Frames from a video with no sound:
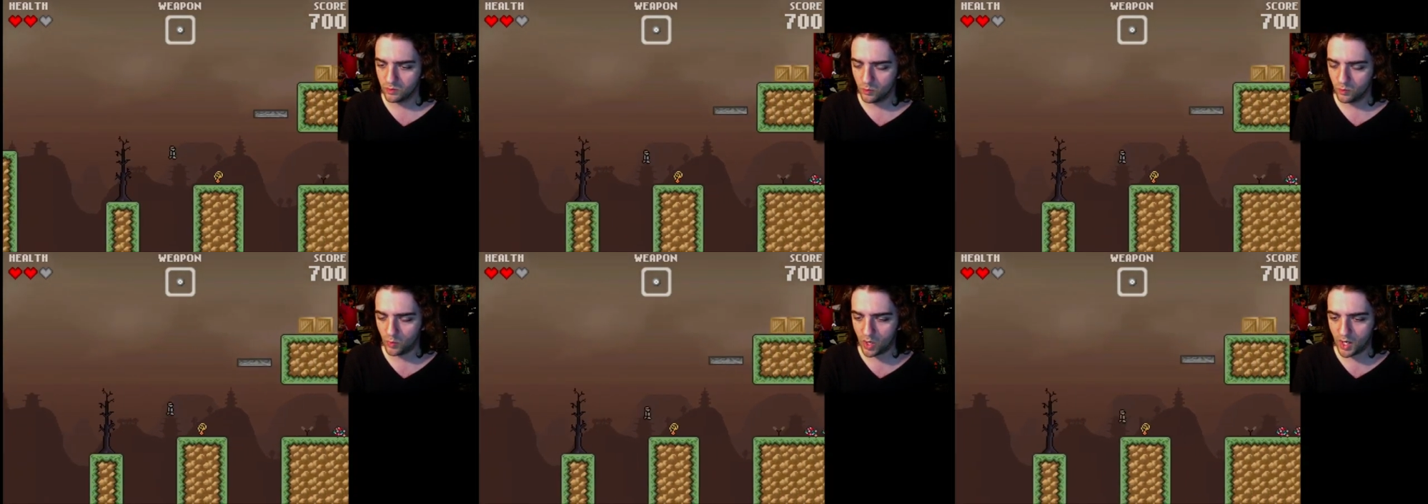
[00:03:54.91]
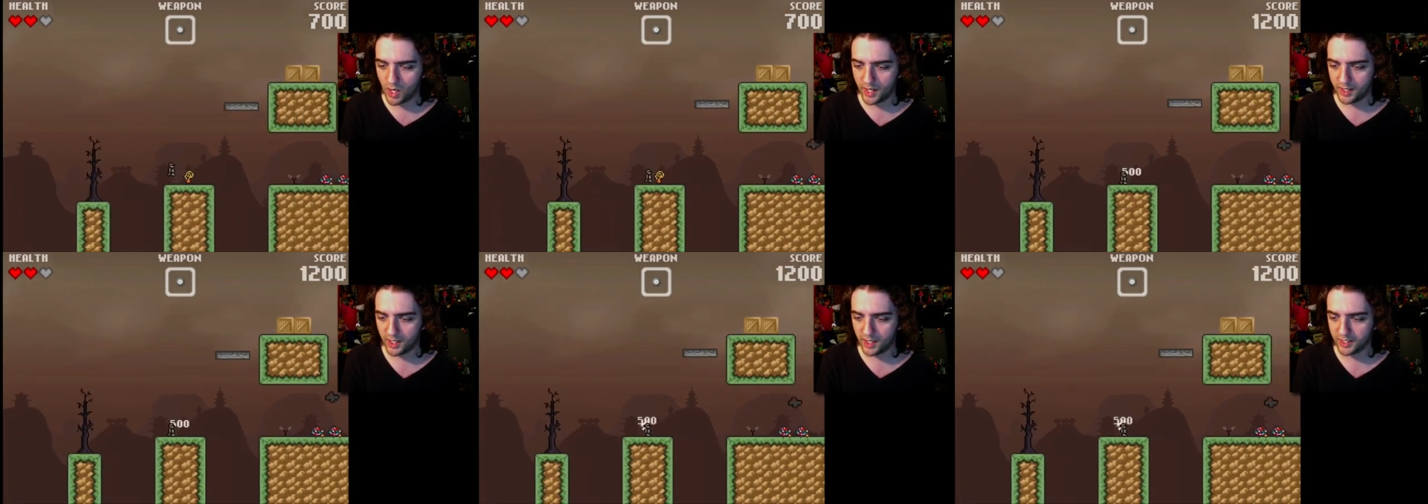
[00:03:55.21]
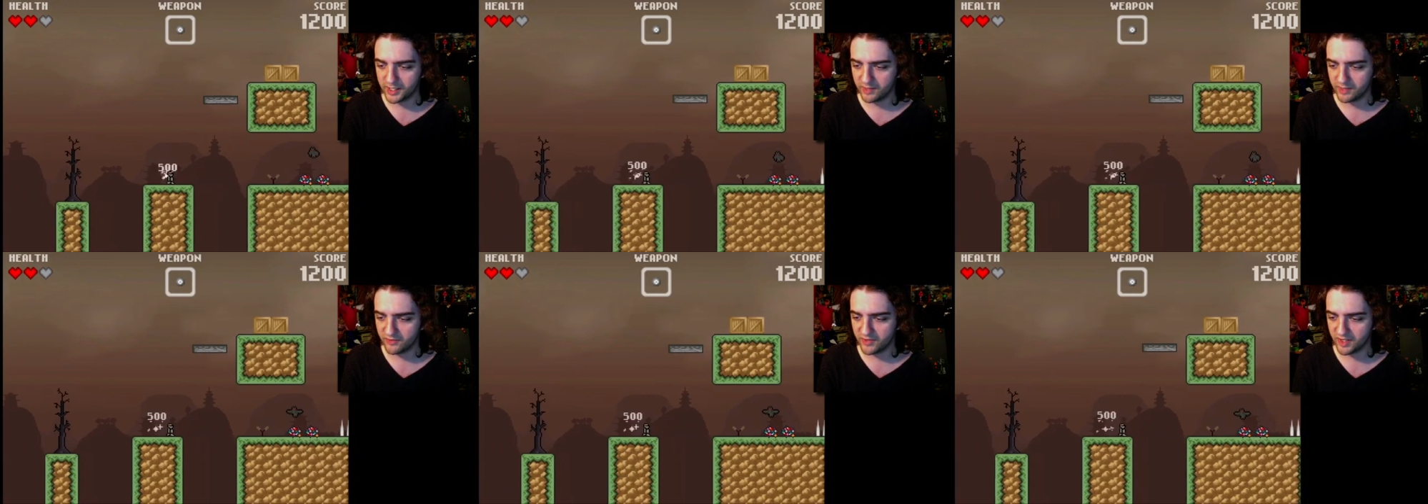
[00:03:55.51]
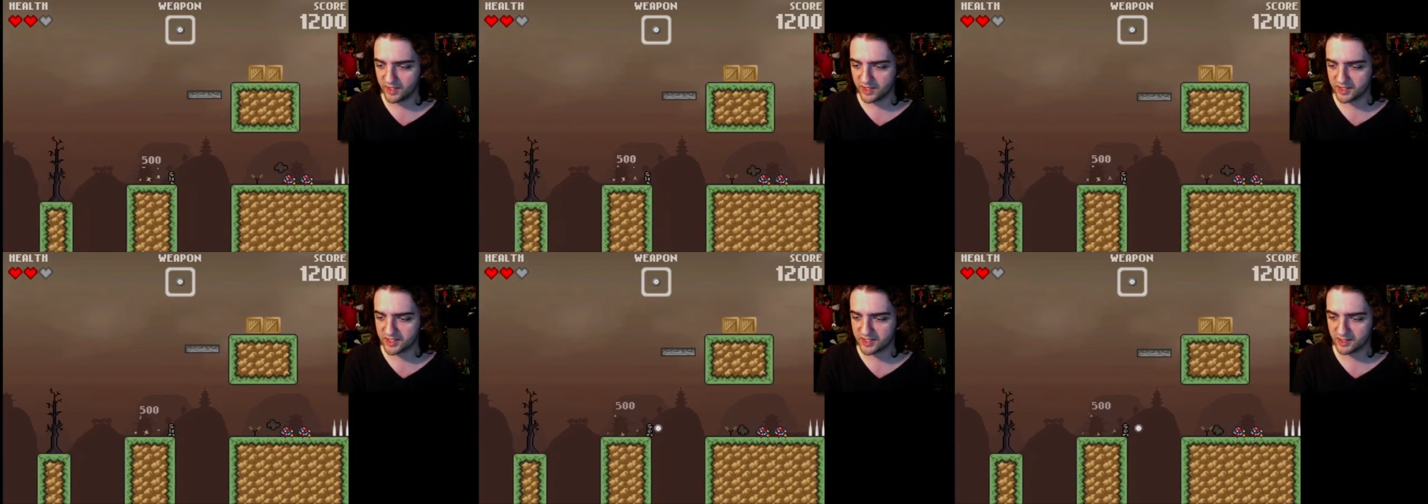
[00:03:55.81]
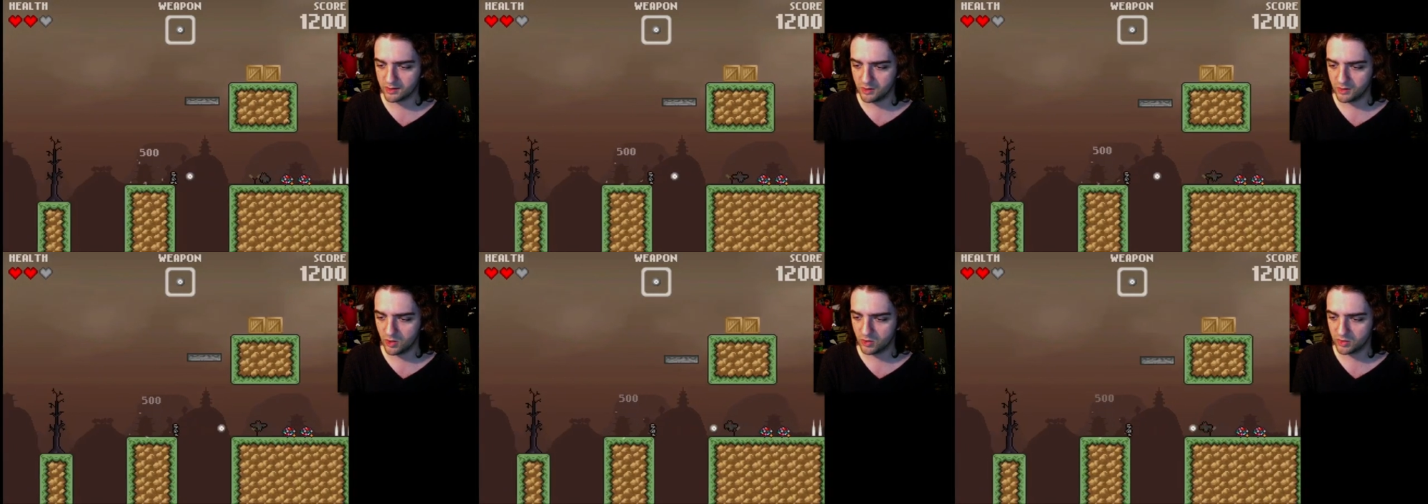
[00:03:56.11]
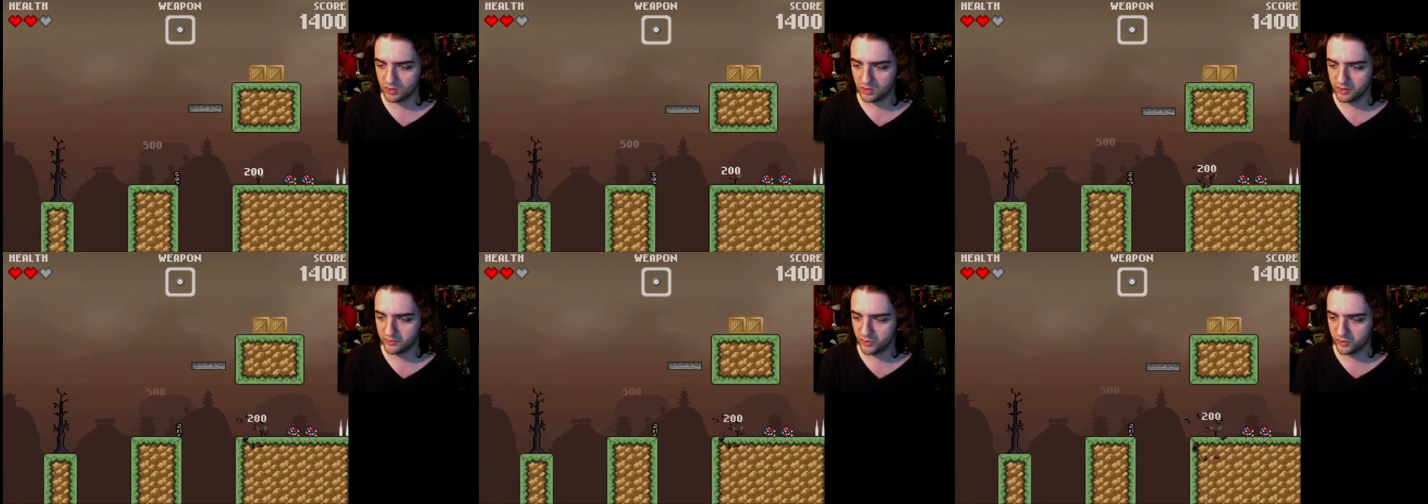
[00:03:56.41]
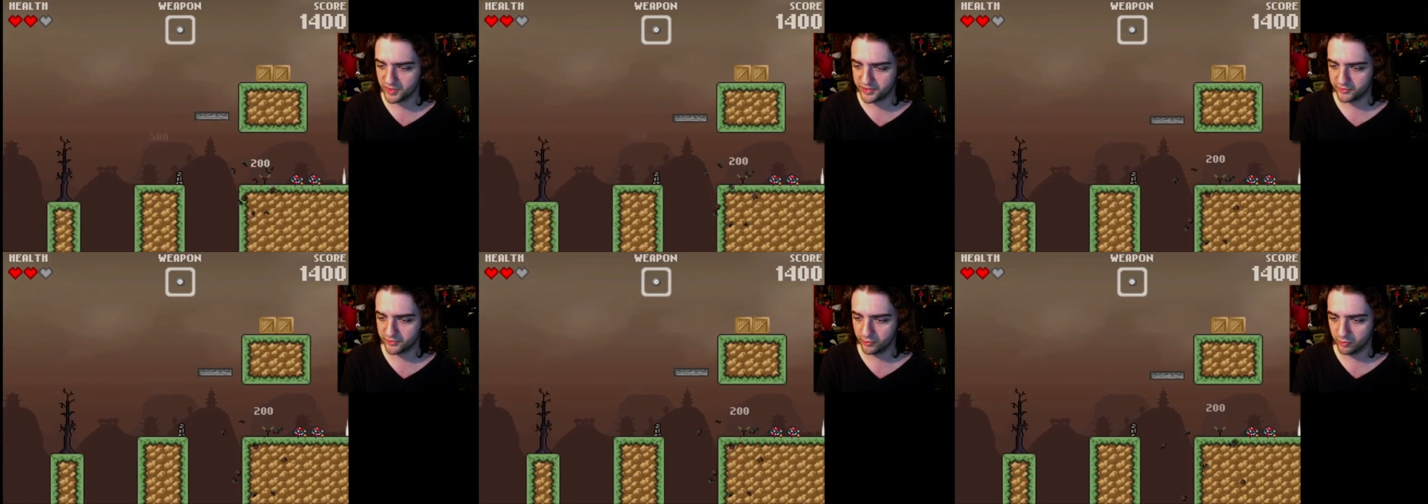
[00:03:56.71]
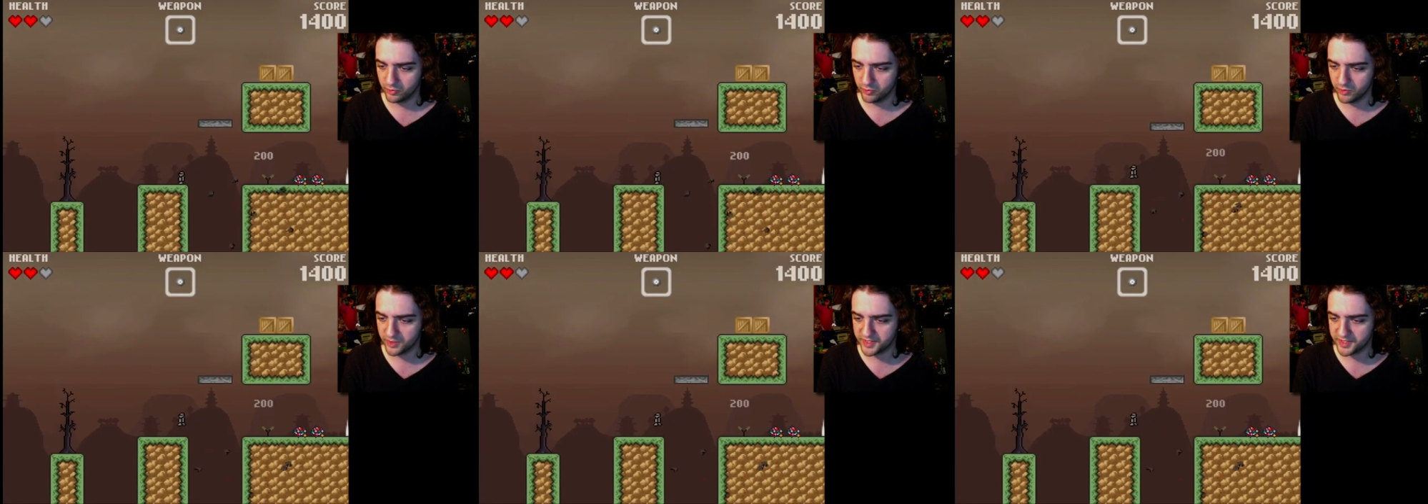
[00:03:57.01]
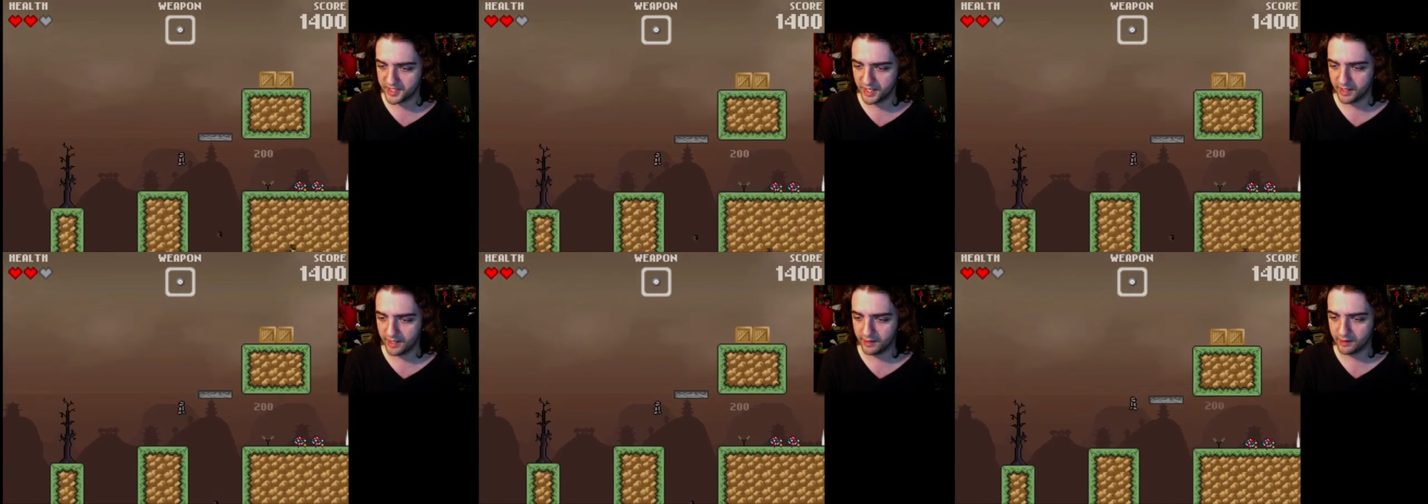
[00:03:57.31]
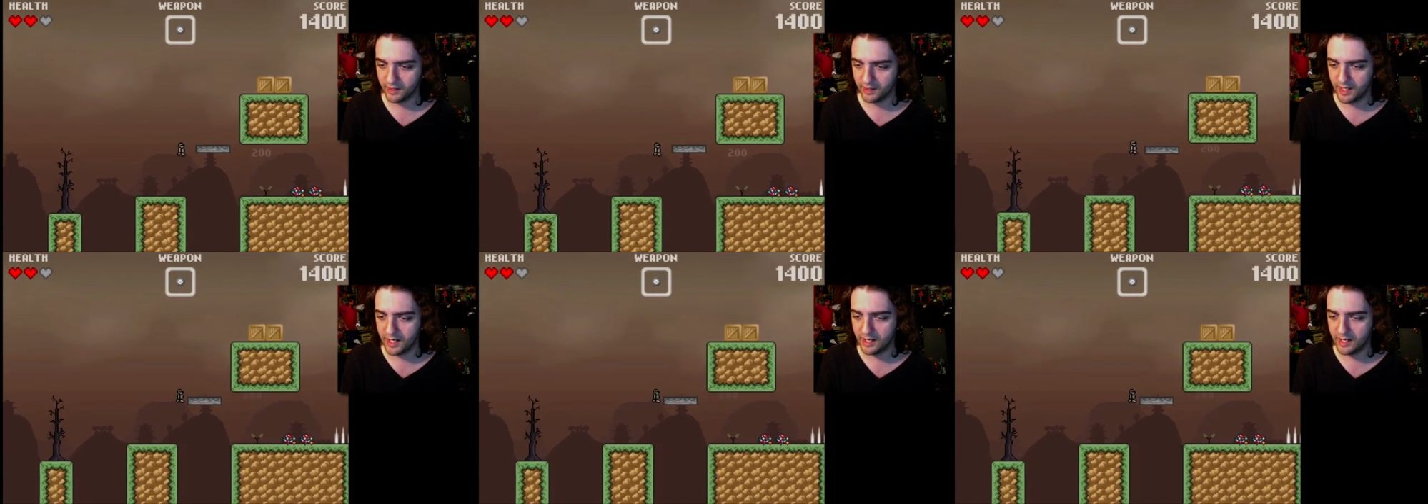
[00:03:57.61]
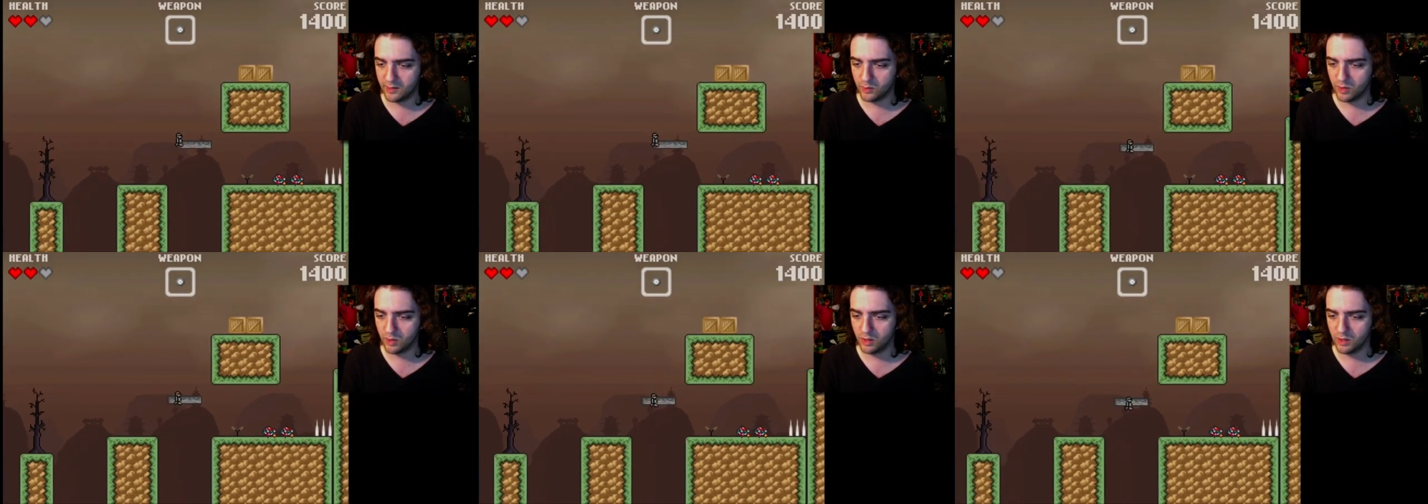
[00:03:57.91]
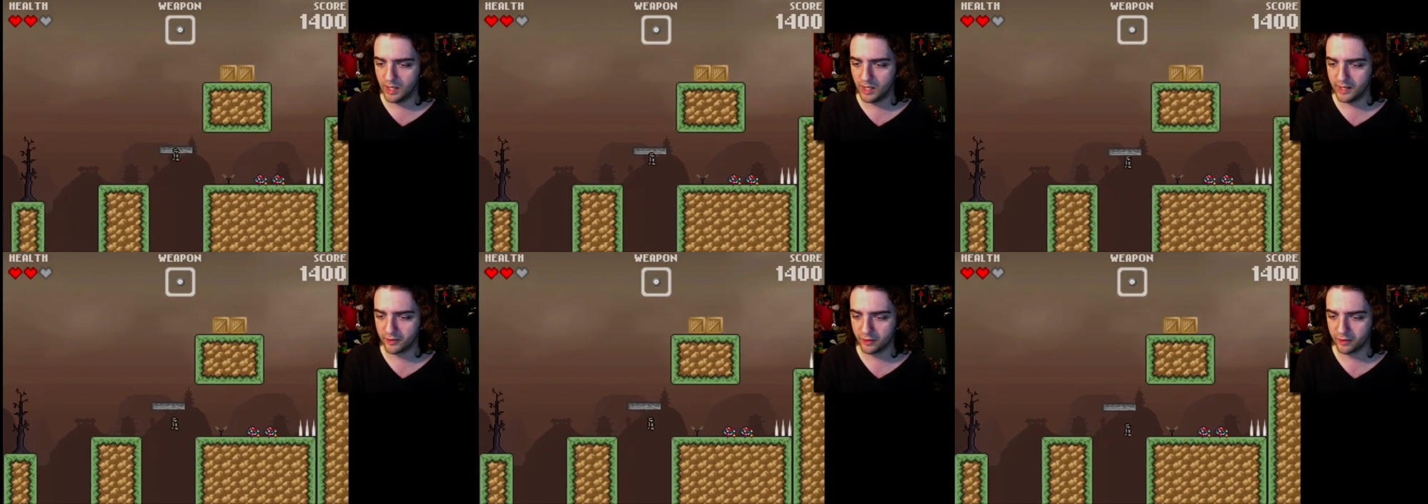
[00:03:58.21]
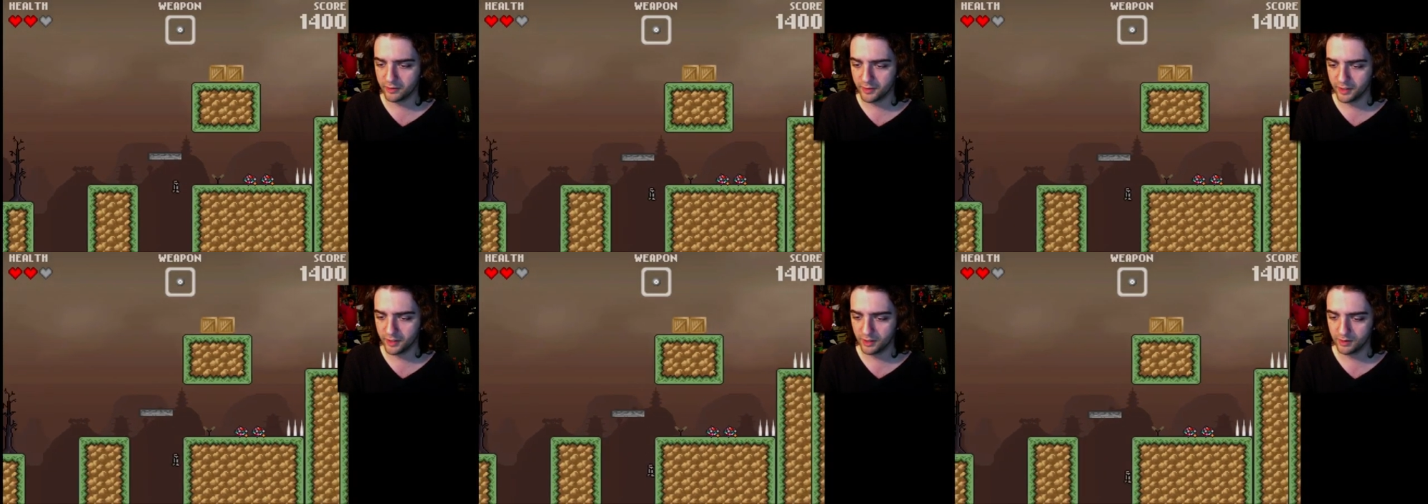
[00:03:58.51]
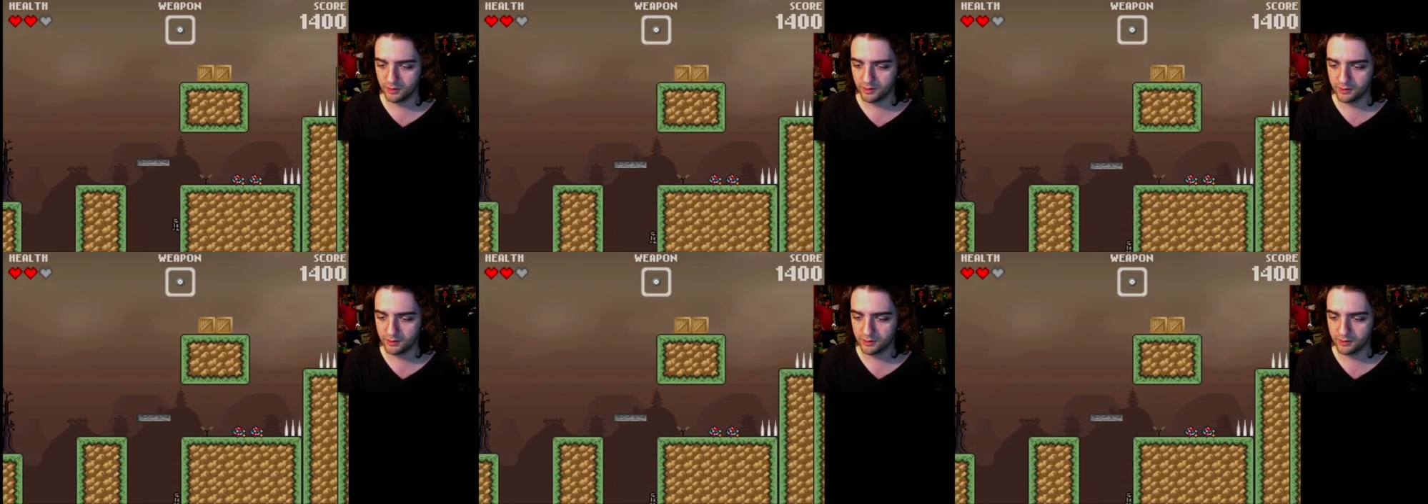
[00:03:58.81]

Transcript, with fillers: why I give things long live or screw, or saying, hey, well, hang on a minute.